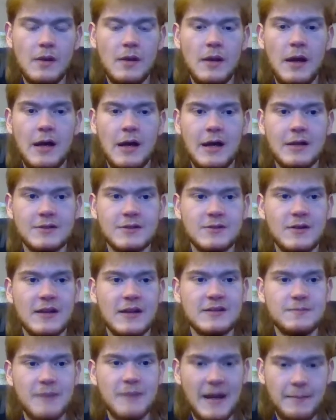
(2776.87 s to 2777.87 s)
So
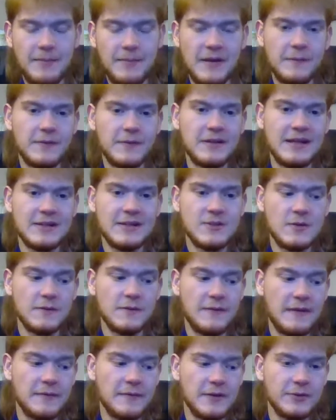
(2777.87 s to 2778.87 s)
that's my pick for the
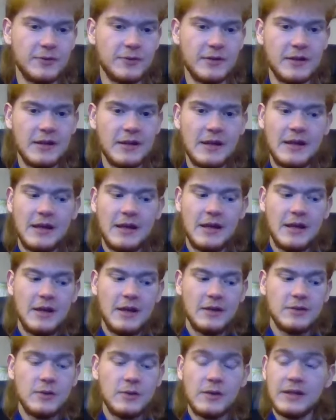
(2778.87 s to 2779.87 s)
Daytona 500.
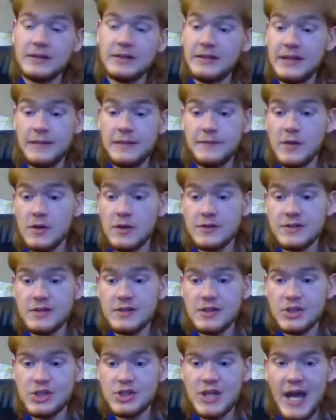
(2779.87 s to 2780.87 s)
You can leave yours
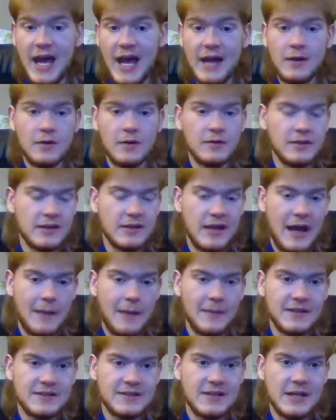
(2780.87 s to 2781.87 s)
in the chat or in the
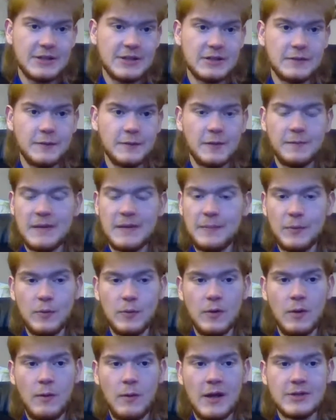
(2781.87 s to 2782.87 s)
comment section for people
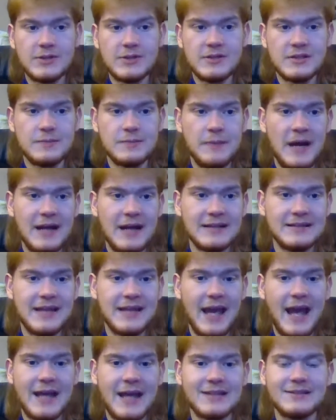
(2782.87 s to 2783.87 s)
who are watching this
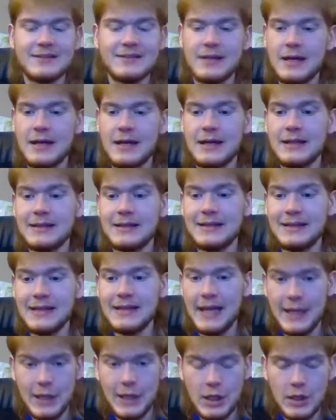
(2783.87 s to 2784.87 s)
podcast
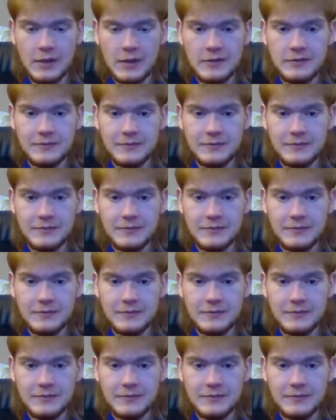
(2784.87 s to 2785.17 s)
later.